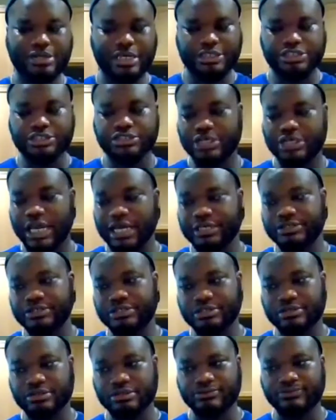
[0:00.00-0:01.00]
I use
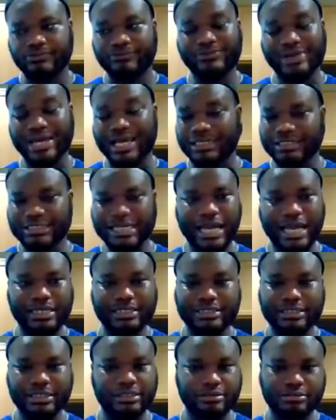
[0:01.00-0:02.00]
the fast
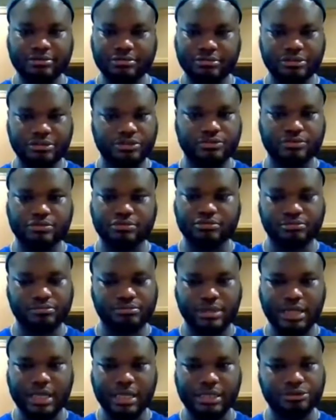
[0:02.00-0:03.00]
acting,
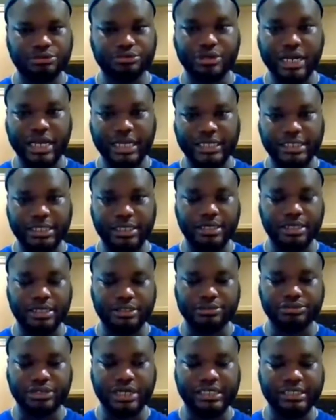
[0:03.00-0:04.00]

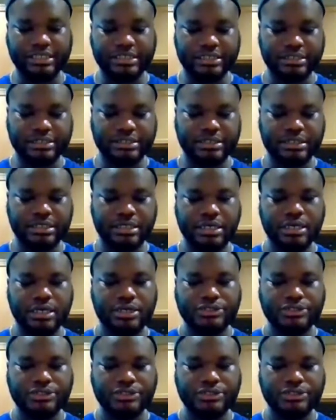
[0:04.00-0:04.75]
dry yeast.